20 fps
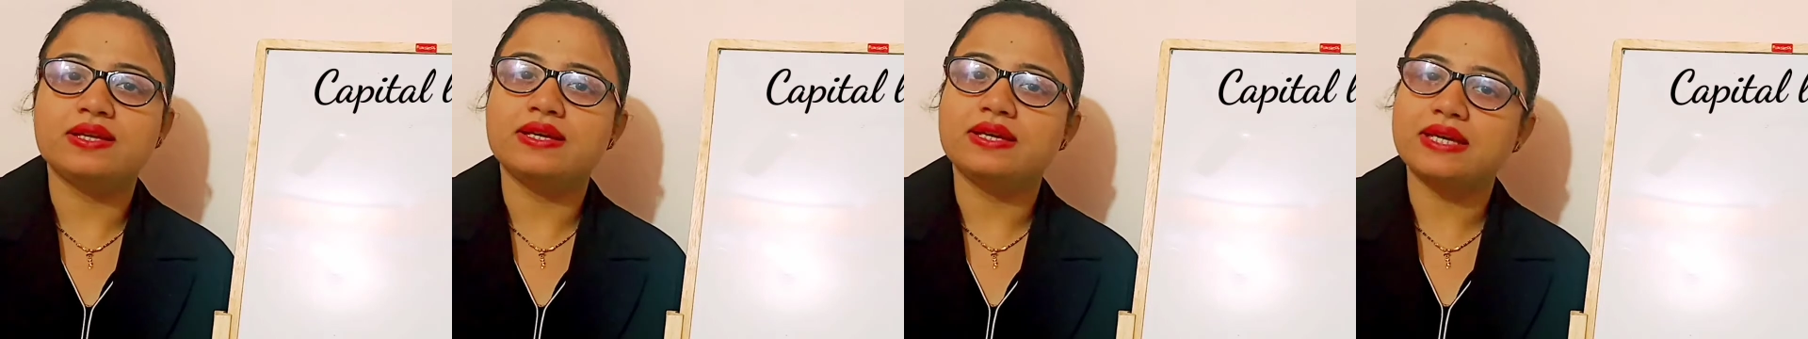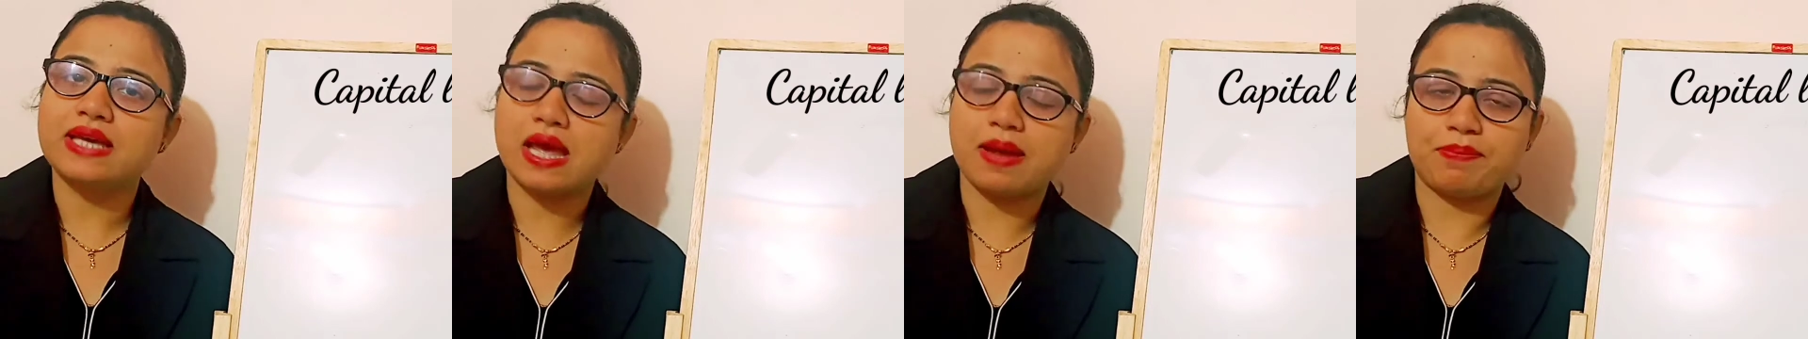
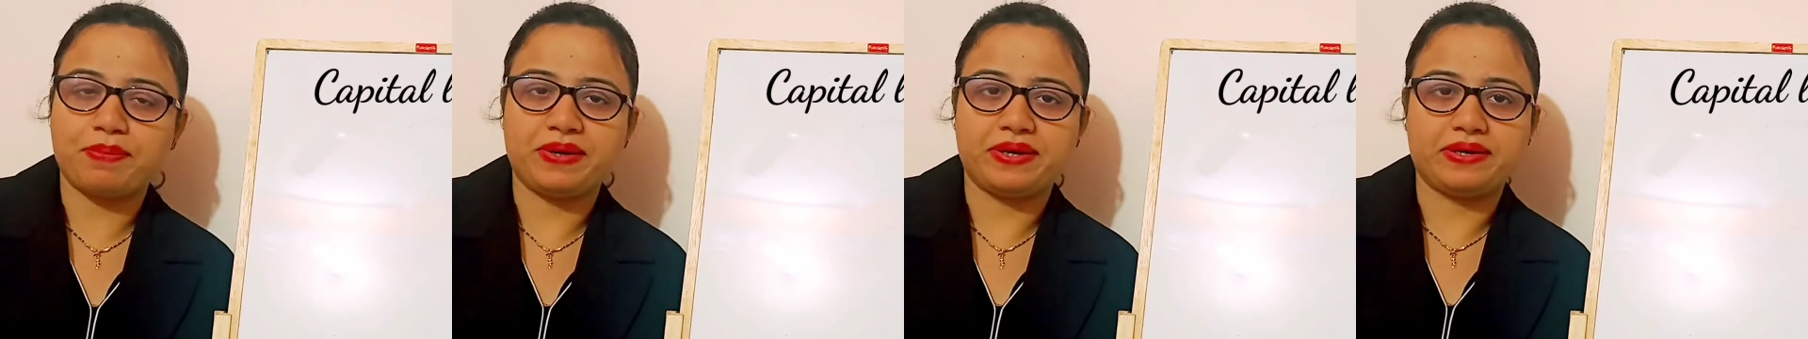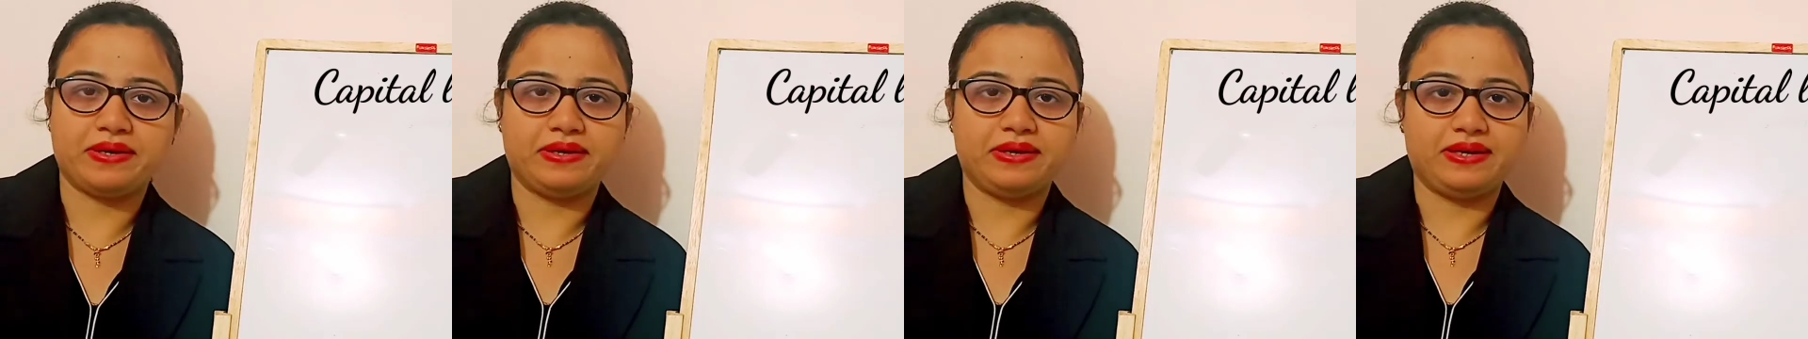
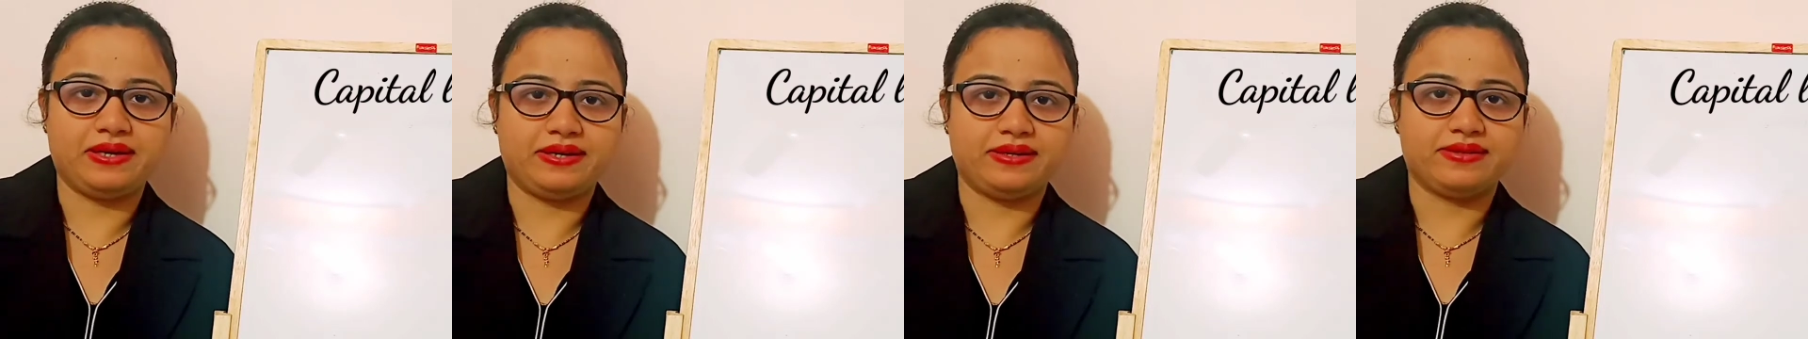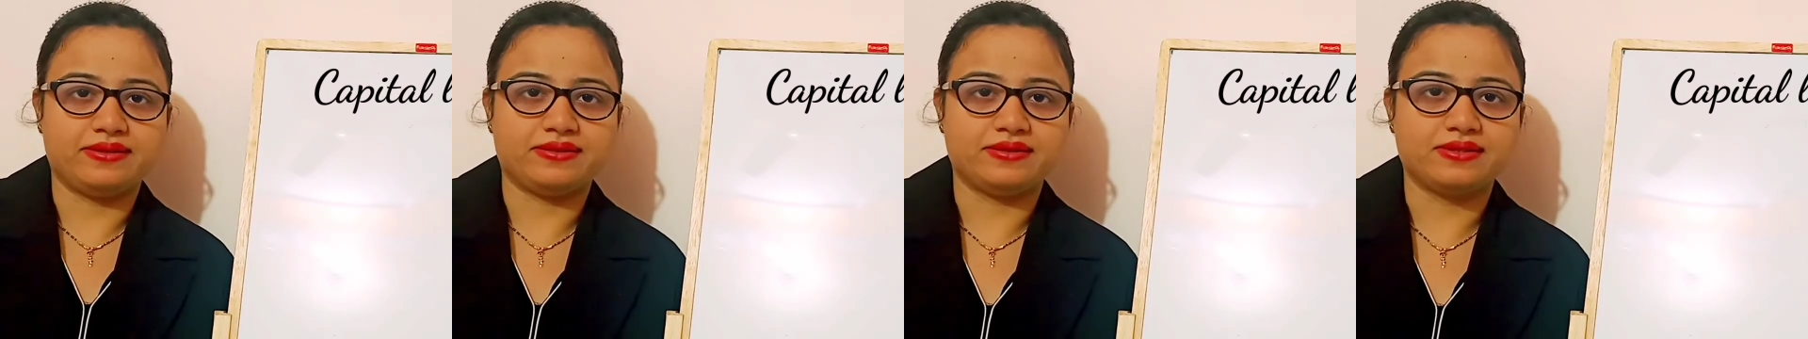capital
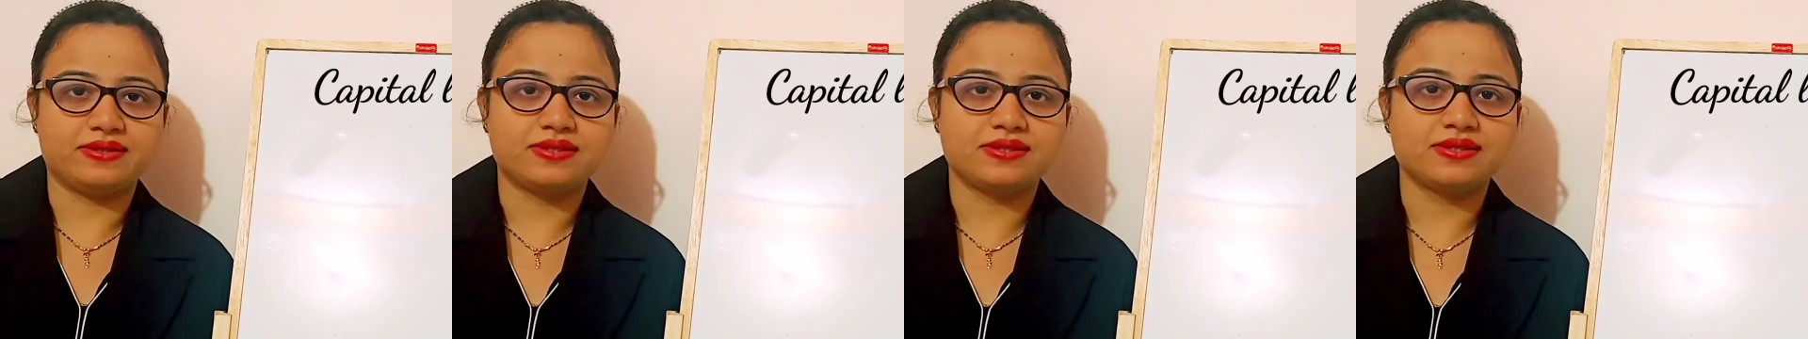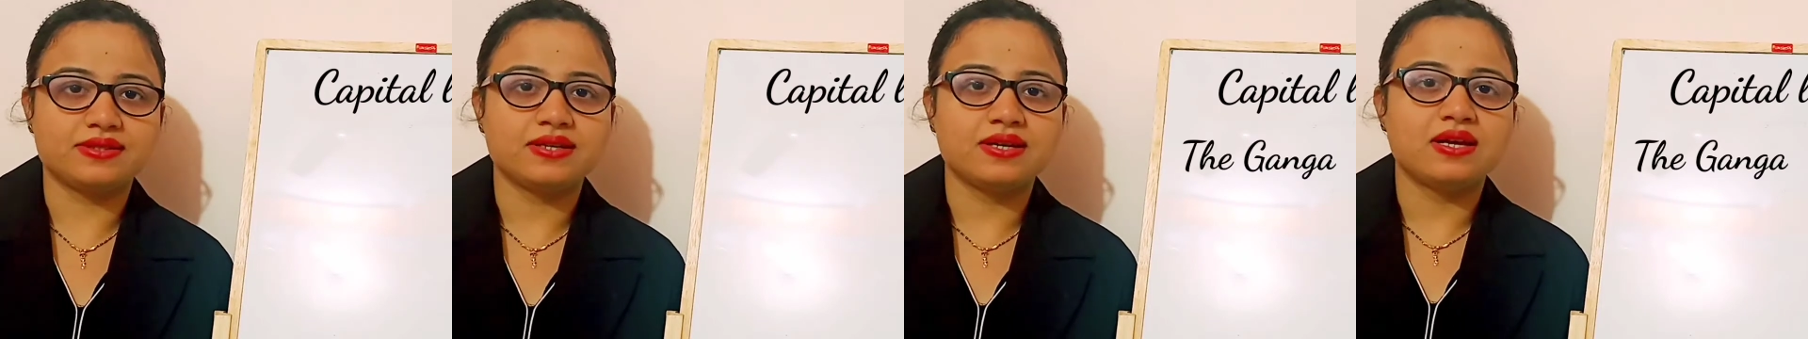
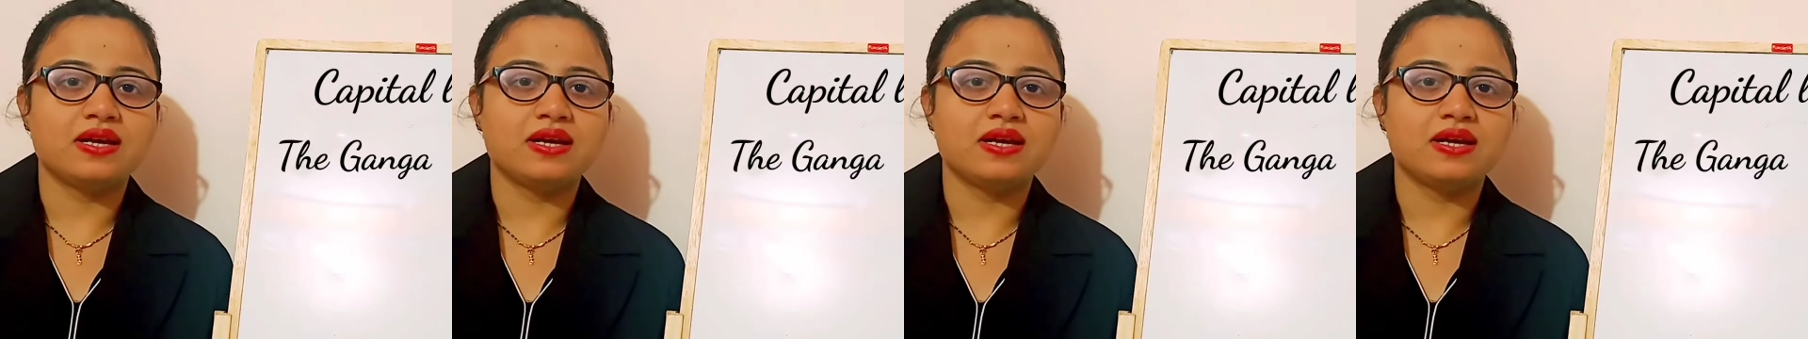letters